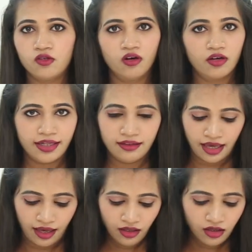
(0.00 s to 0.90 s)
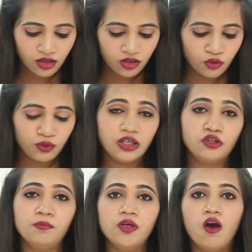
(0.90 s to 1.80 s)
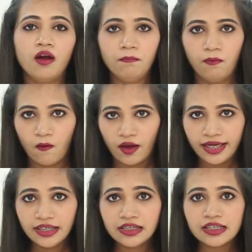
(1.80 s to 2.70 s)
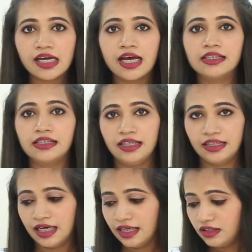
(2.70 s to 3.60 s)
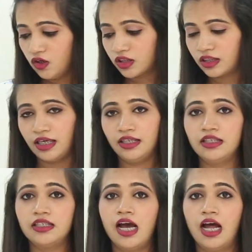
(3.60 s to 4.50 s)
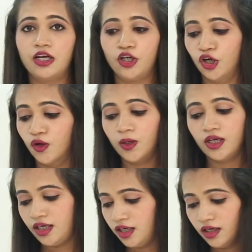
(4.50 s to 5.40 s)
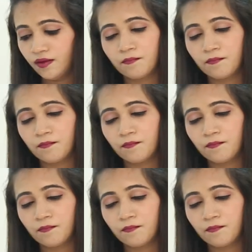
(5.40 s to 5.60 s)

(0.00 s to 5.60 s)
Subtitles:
here and there. You need to be on point and see that your things are really